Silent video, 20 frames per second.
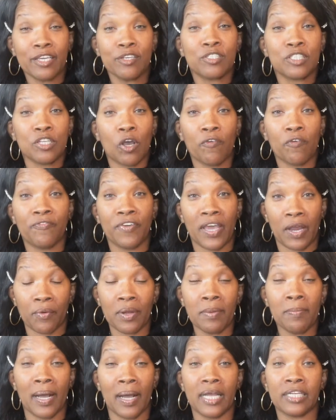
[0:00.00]
you so
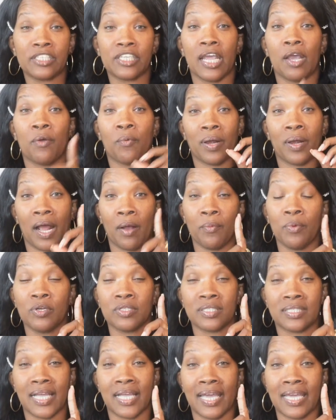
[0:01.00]
very much. And what I will
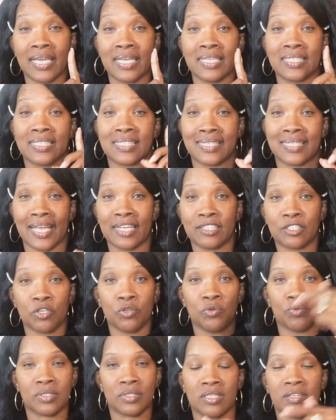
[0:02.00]
say is stay
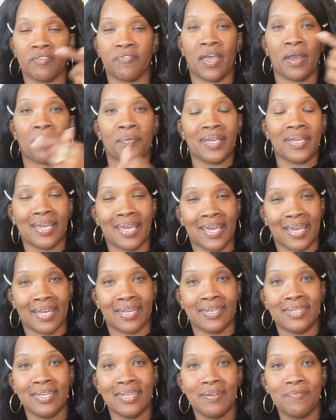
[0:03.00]
tuned to the very
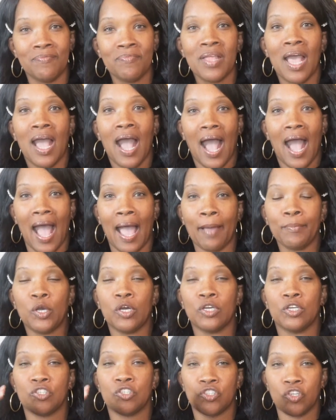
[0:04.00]
end. I'm
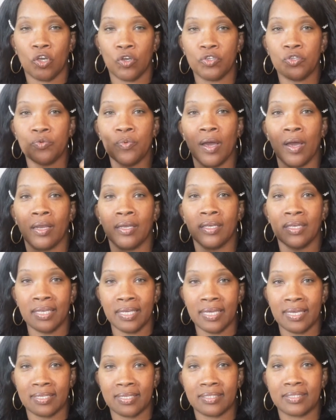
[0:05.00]
going to show you a
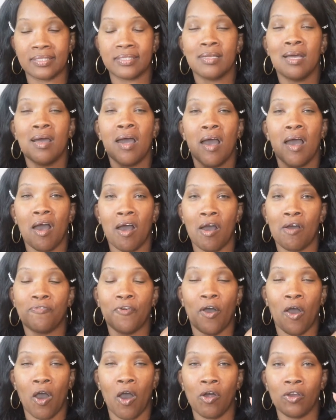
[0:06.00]
list of
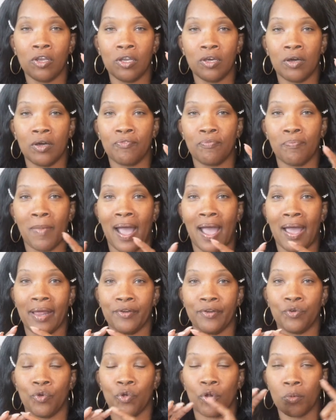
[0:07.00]
all of my
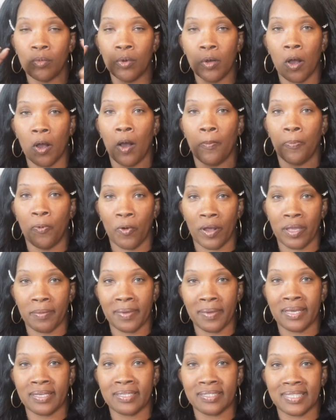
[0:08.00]
normal
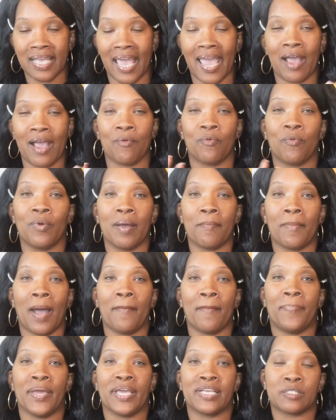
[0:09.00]
appointments and what
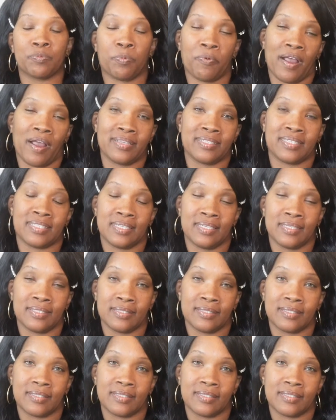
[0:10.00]
my base price is.